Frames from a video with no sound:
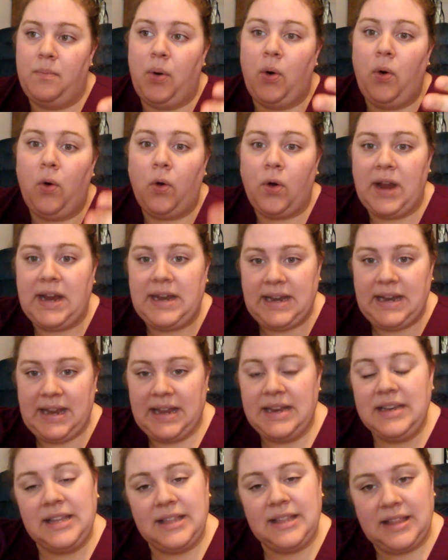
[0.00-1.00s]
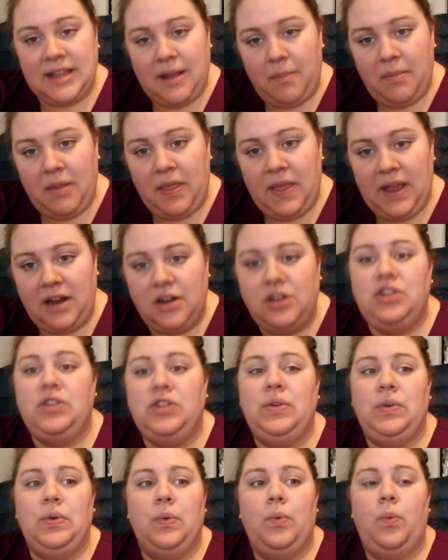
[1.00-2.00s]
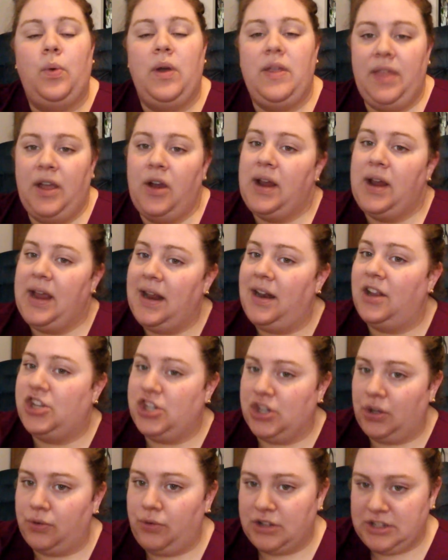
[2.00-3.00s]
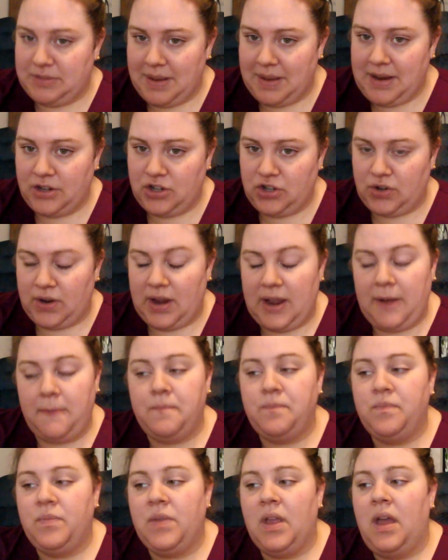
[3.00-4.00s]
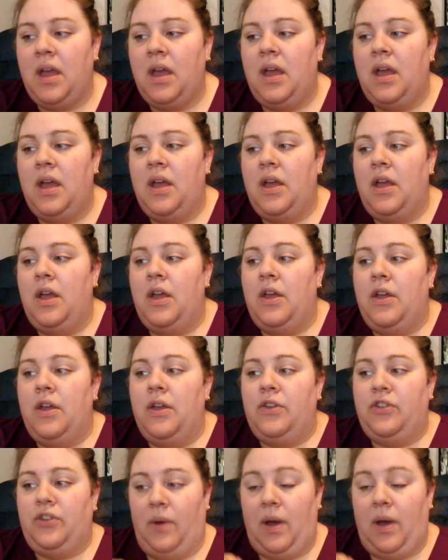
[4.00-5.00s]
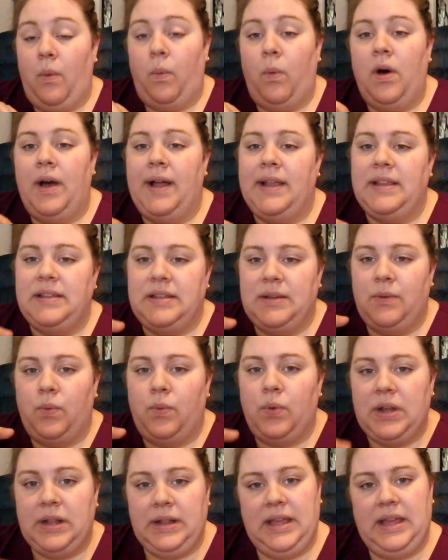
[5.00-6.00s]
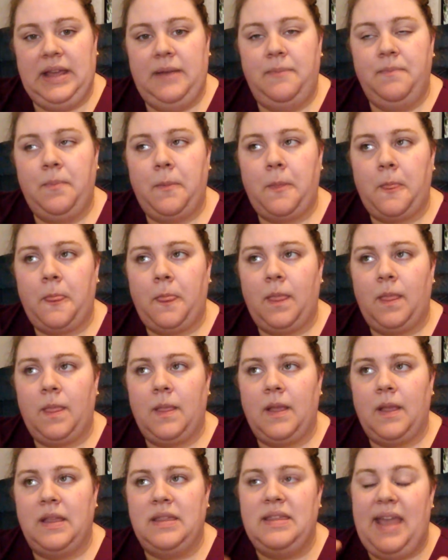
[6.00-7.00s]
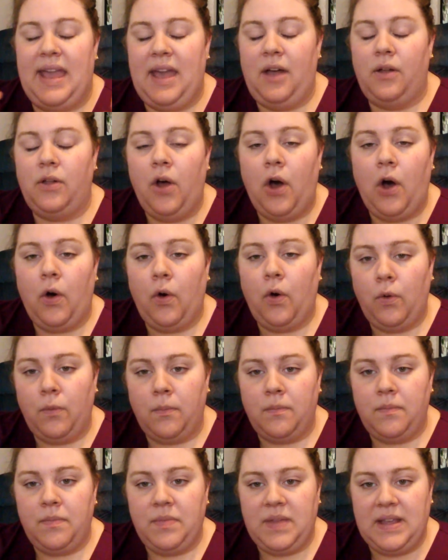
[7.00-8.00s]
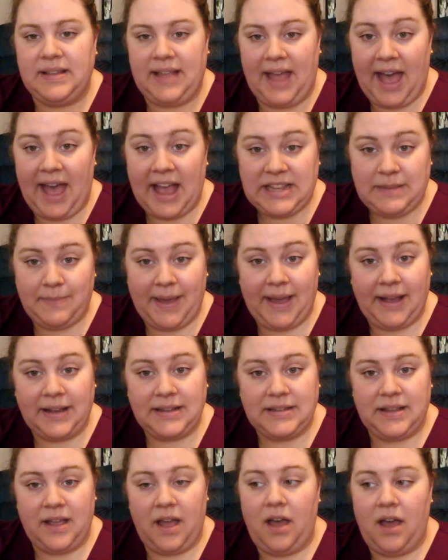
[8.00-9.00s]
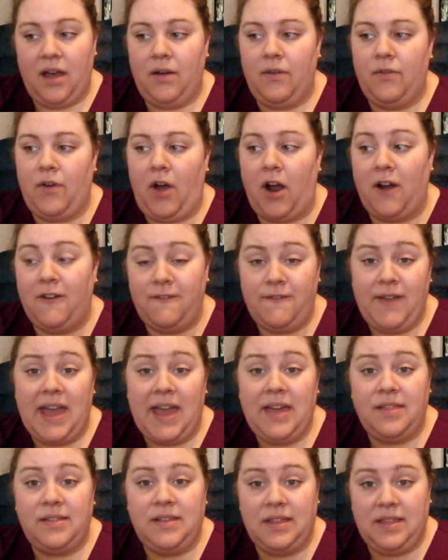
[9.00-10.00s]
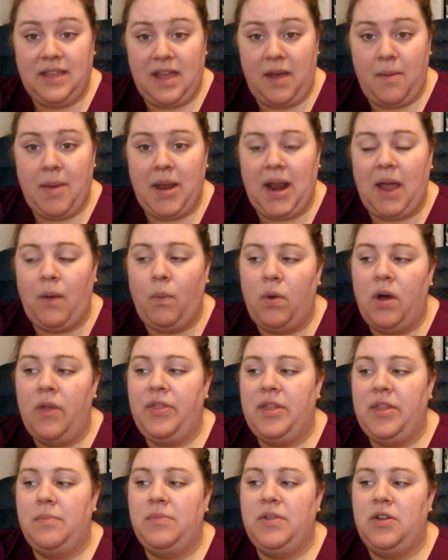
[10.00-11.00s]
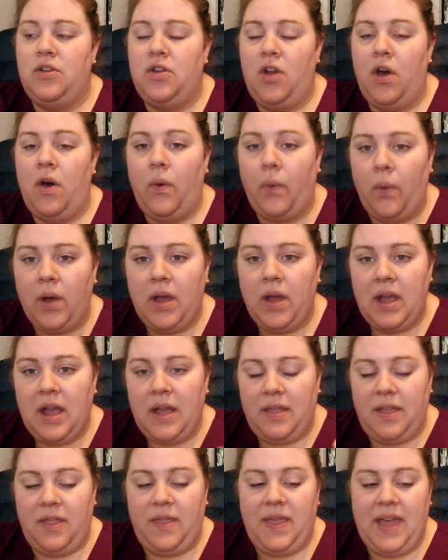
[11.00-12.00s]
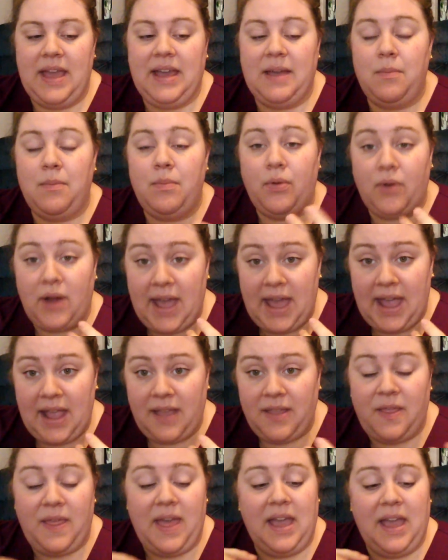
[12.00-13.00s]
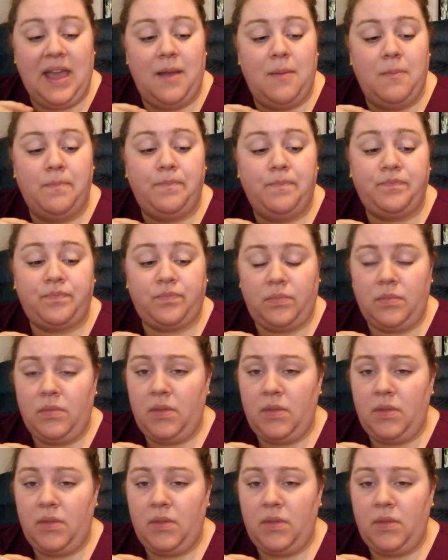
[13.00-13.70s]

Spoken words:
pouring into them that they do when they're in a children's ministry. So I want to really nail home these aspects of our faith to them, and I want them to know that they can pray, that they can